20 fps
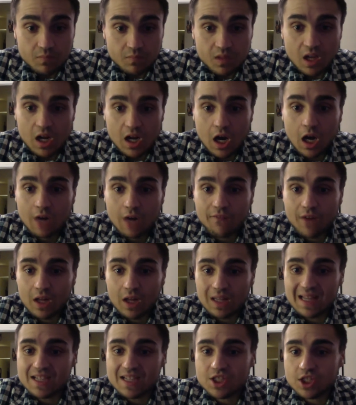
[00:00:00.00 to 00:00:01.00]
of
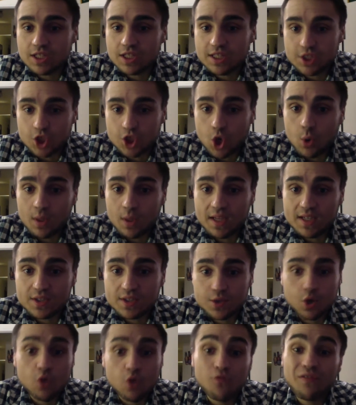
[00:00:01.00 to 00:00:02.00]
allegedly choking
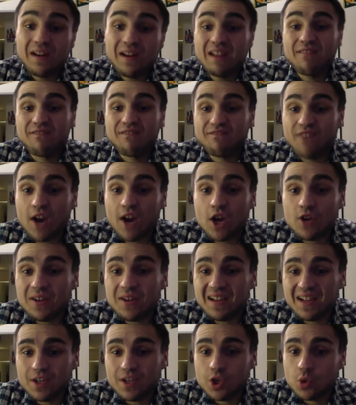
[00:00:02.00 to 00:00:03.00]
his girlfriend and
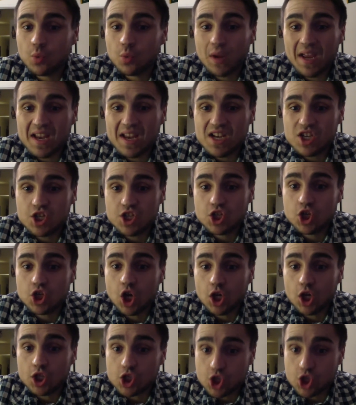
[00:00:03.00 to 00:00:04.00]
firing a deranged
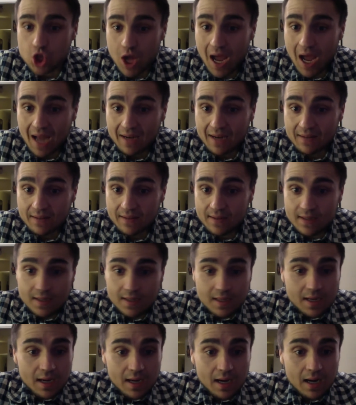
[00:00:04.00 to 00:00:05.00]
gunshot.
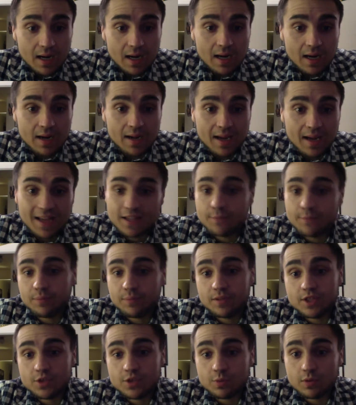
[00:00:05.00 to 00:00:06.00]
And the
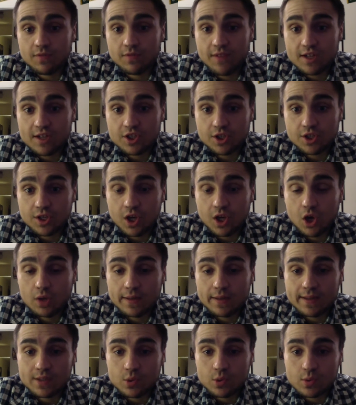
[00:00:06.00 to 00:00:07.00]
police were eventually called
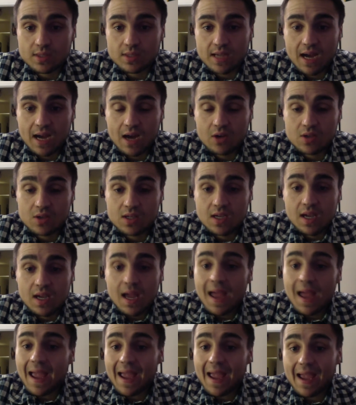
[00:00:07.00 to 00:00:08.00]
out to his house,
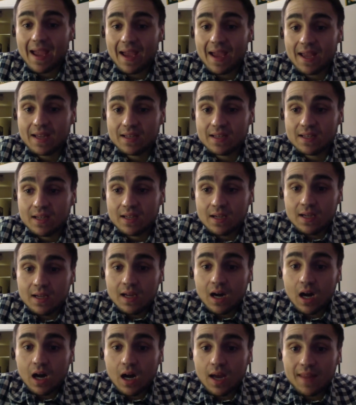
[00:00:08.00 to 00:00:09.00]
and
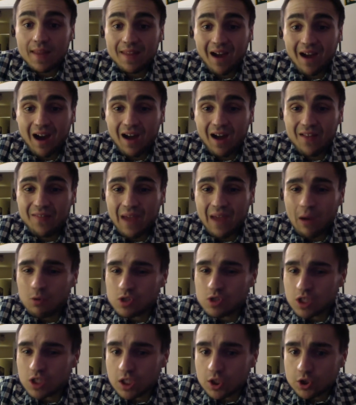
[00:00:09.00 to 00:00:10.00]
that
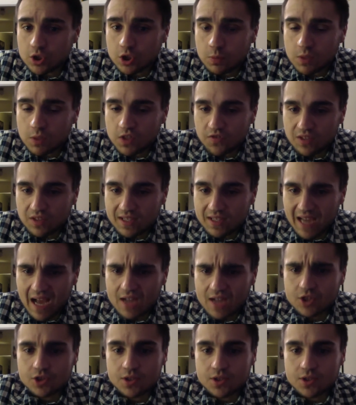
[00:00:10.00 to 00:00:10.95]
was a little too much for the Dodgers to